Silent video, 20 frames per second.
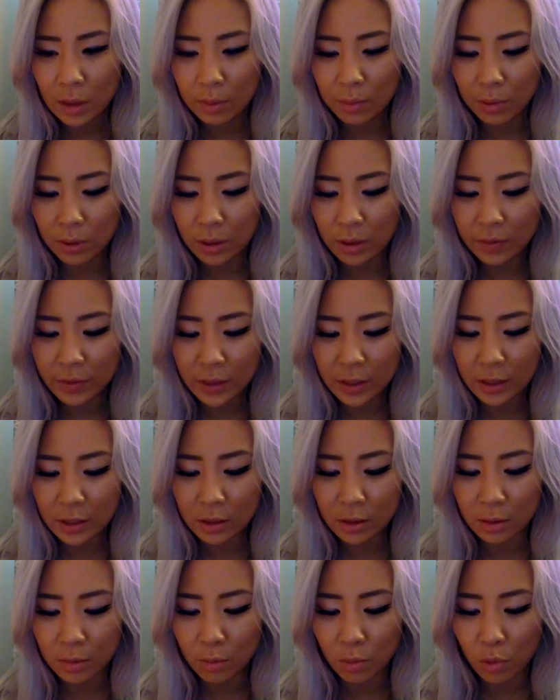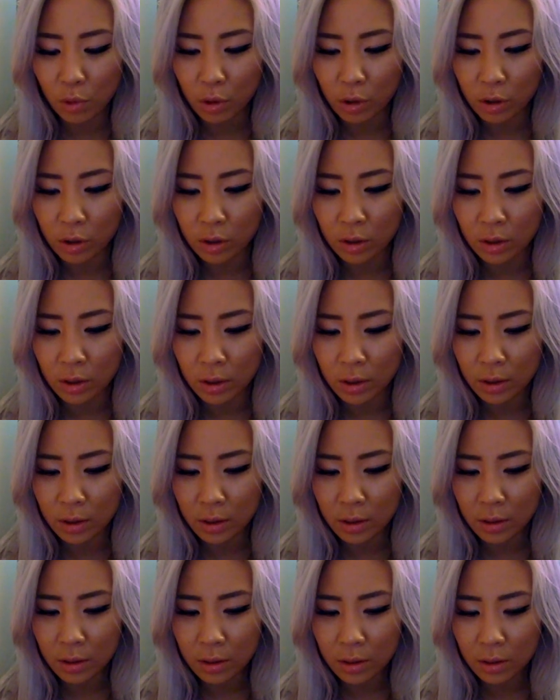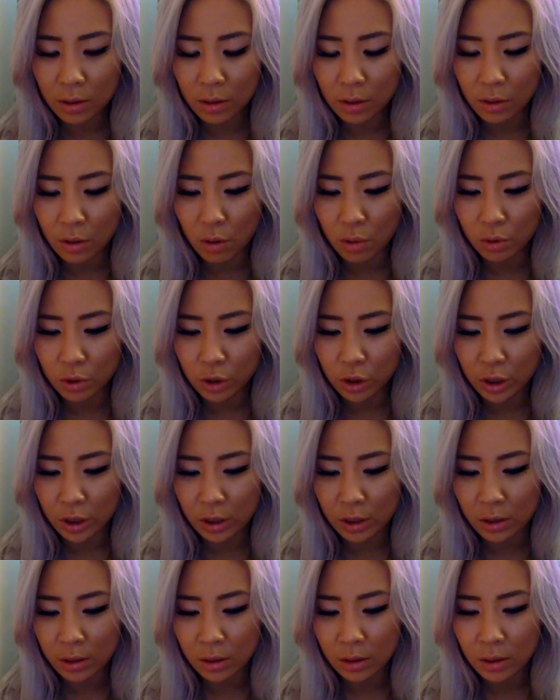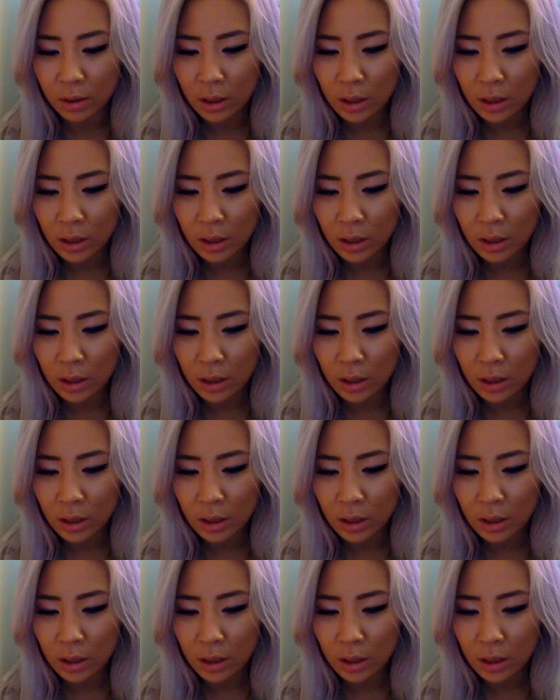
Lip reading: belief system or notion